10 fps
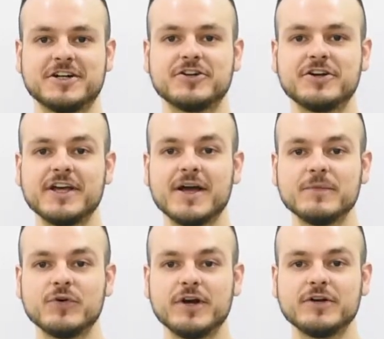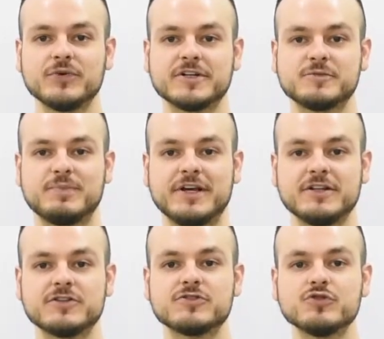Today I'm going to explain the
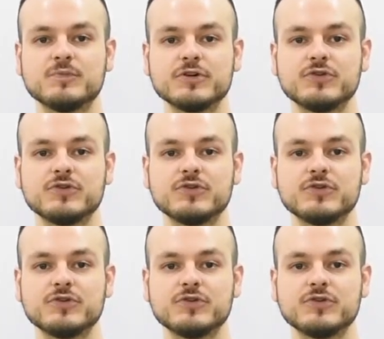super cool